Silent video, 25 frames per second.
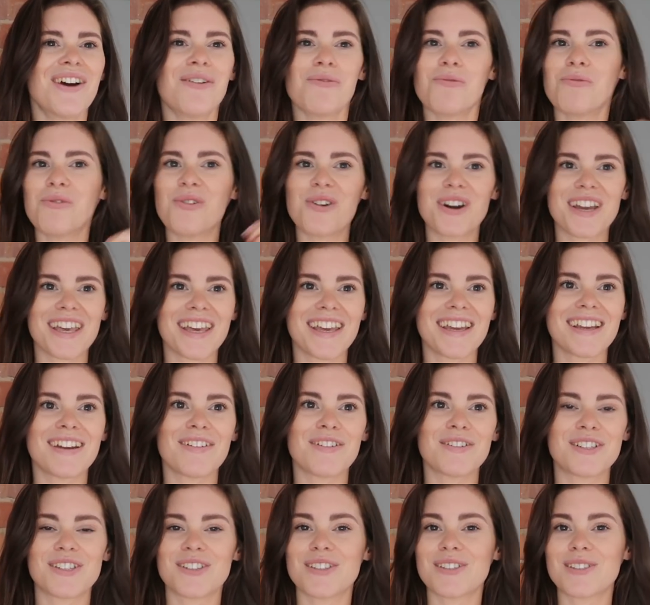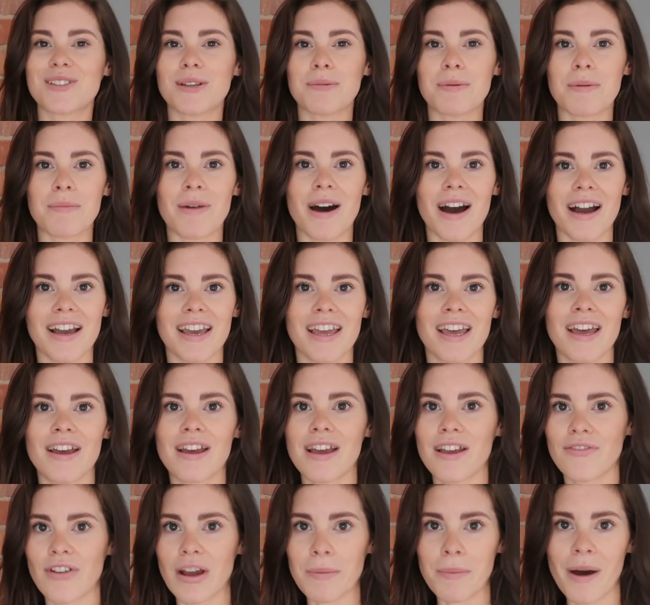Walking to the
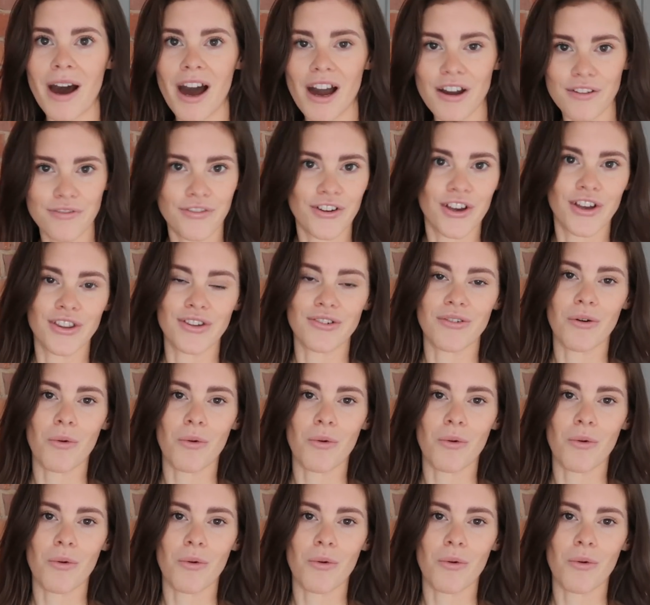supermarket if I park further